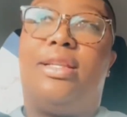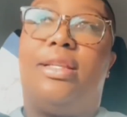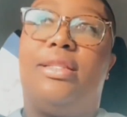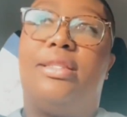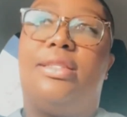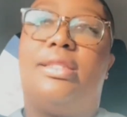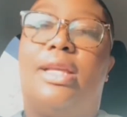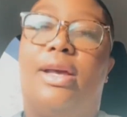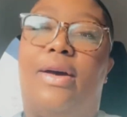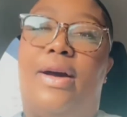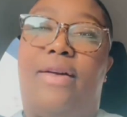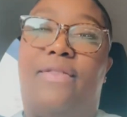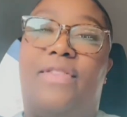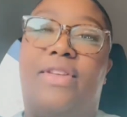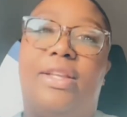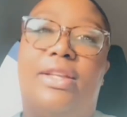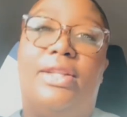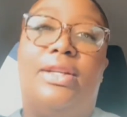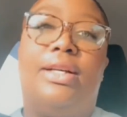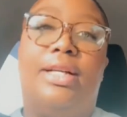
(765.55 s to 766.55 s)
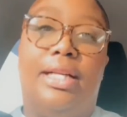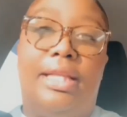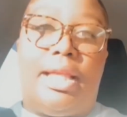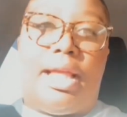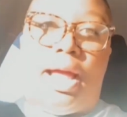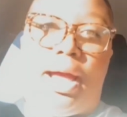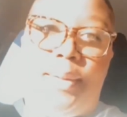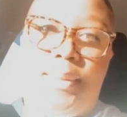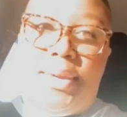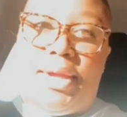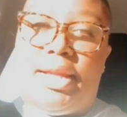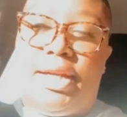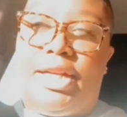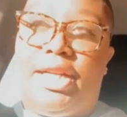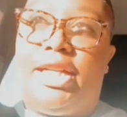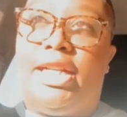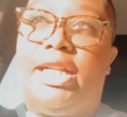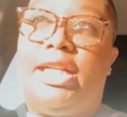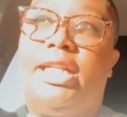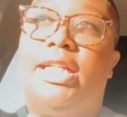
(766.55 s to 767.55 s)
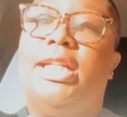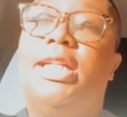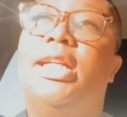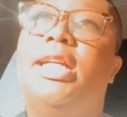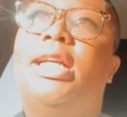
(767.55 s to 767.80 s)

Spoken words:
so I feel a lot better.